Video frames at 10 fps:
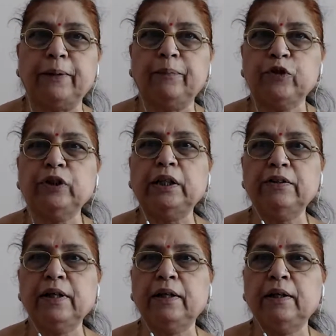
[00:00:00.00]
So that
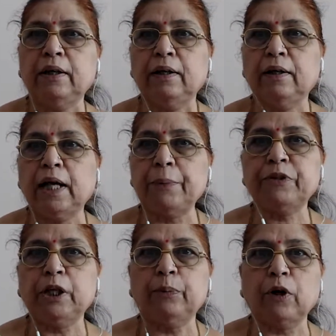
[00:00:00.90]
is a
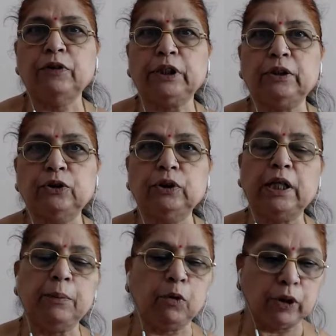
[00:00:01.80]
absurd provision, so they
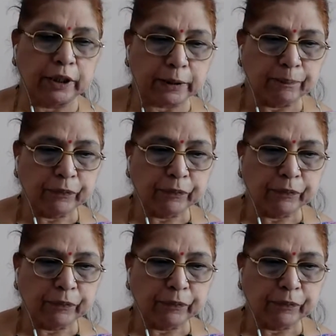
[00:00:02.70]
removed it.